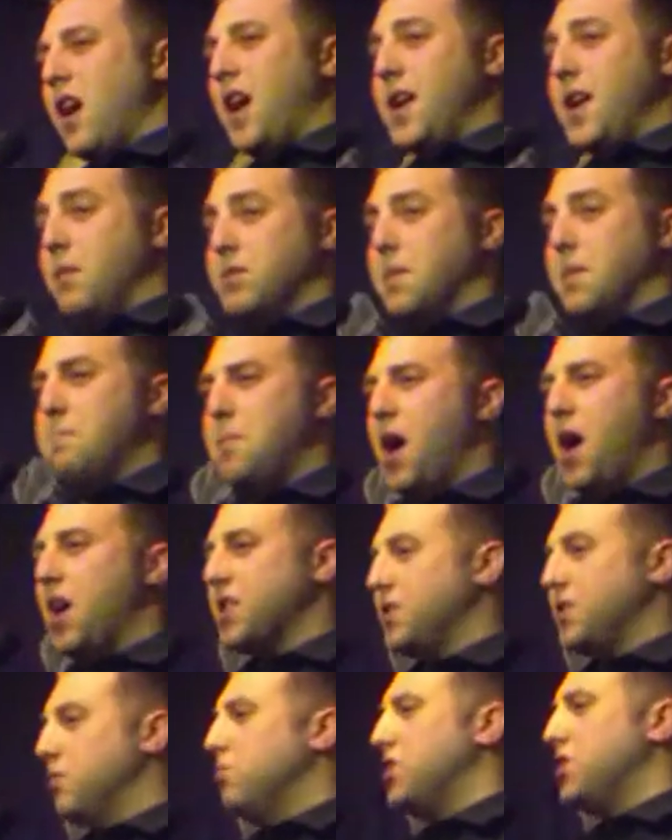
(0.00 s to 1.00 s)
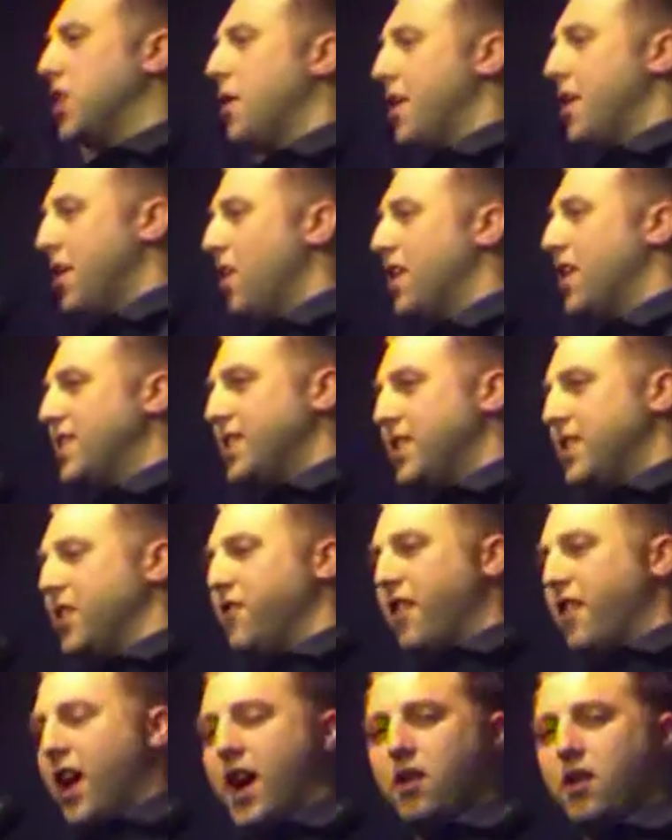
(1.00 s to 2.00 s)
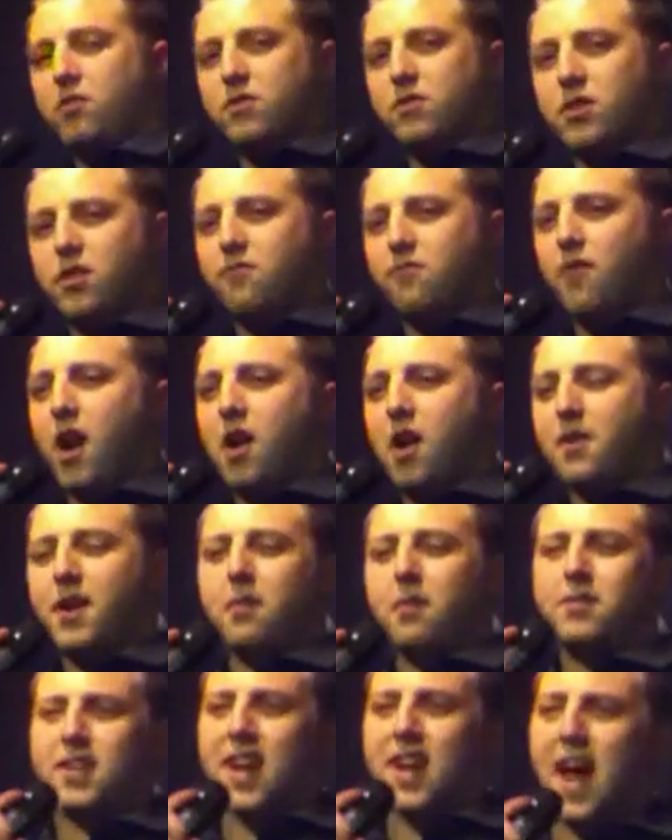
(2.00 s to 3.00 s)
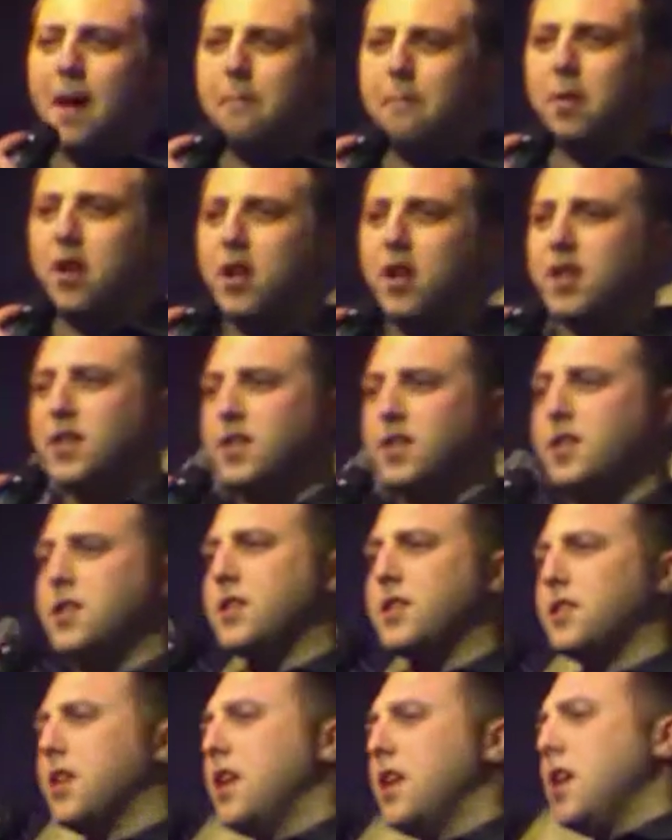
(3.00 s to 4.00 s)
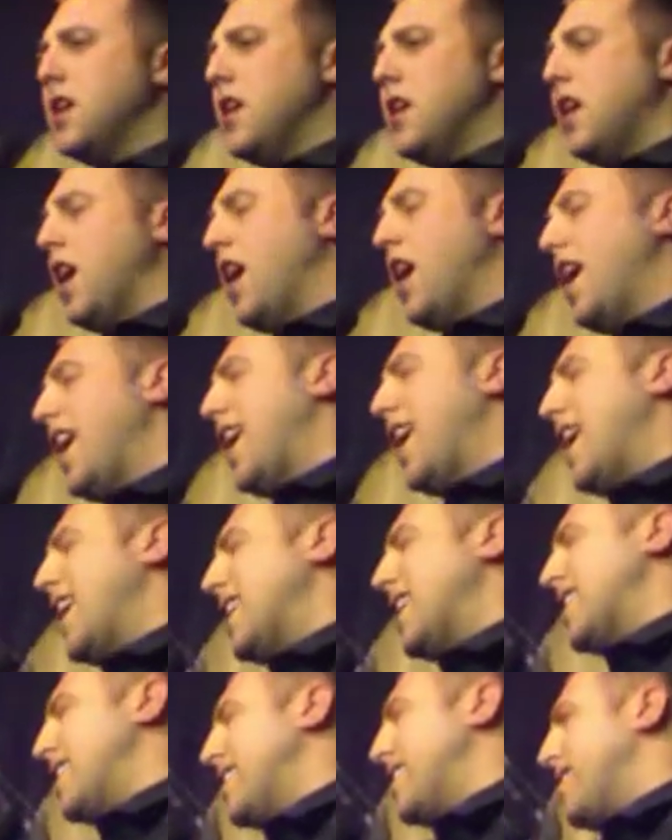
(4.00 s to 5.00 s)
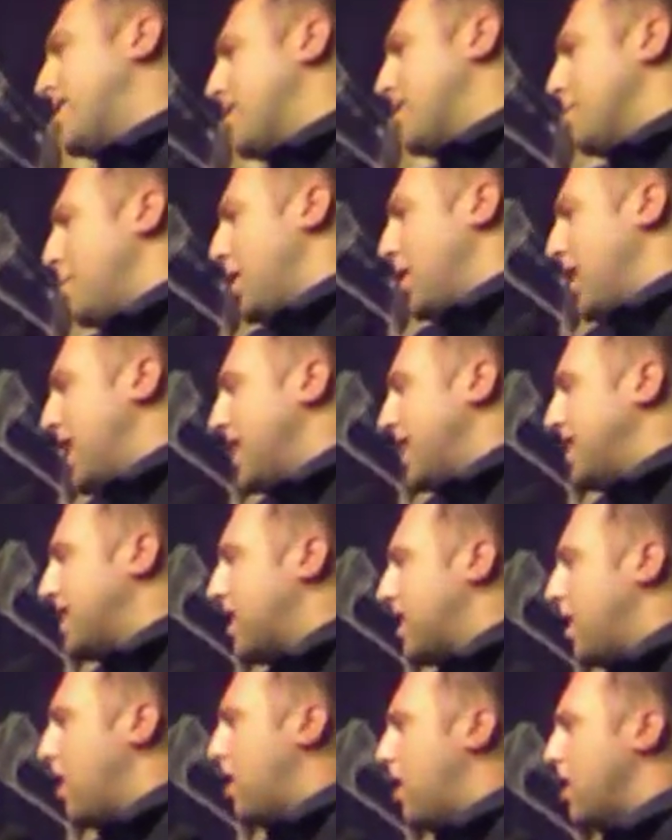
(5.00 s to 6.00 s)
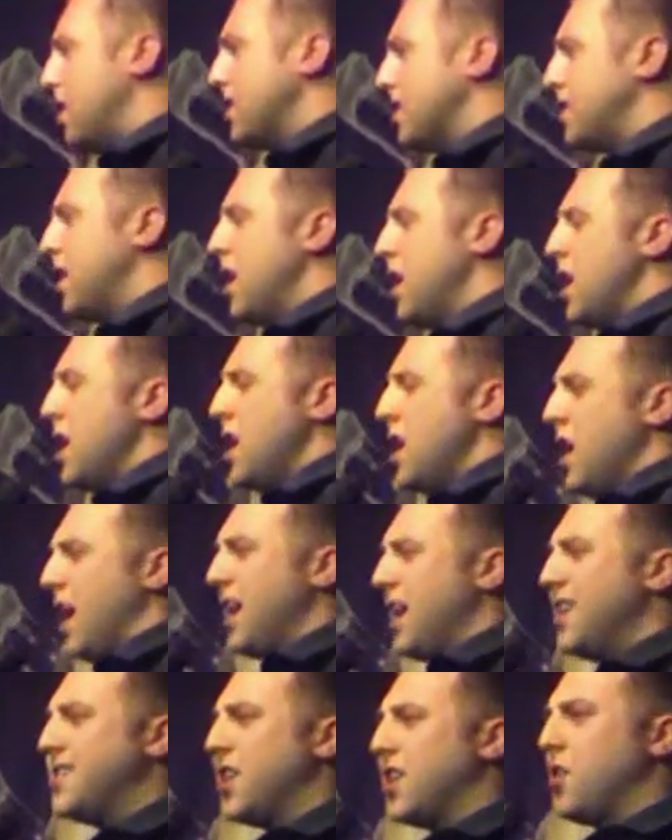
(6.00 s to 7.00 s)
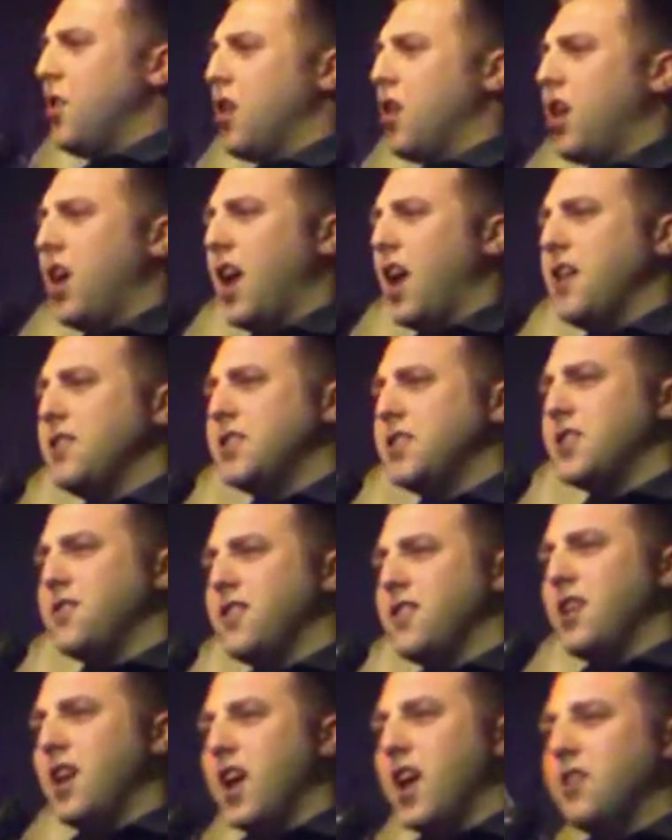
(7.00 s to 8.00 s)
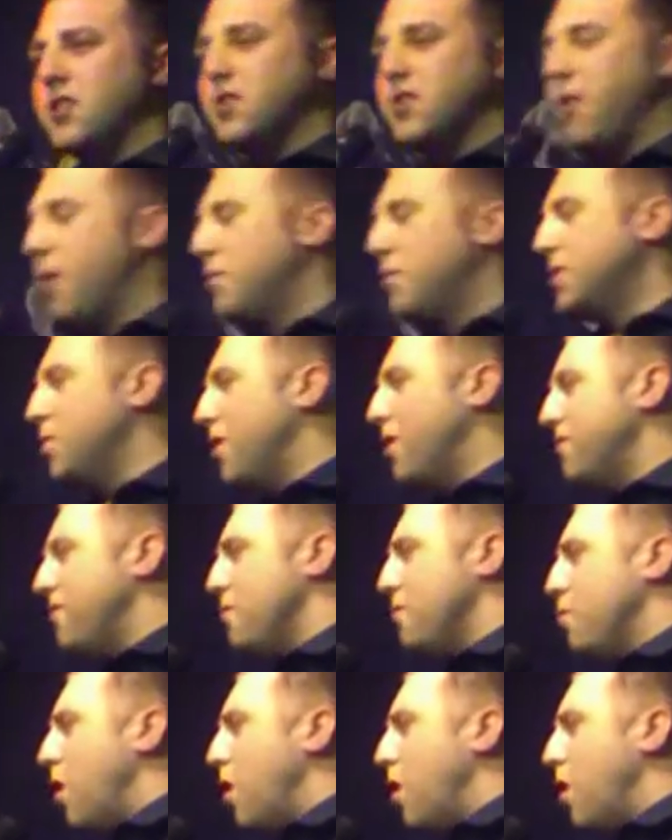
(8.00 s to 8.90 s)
there was a bus also at 90-degree angle to the road. There was an ambulance and some police cars. And as I got closer and closer, I was wondering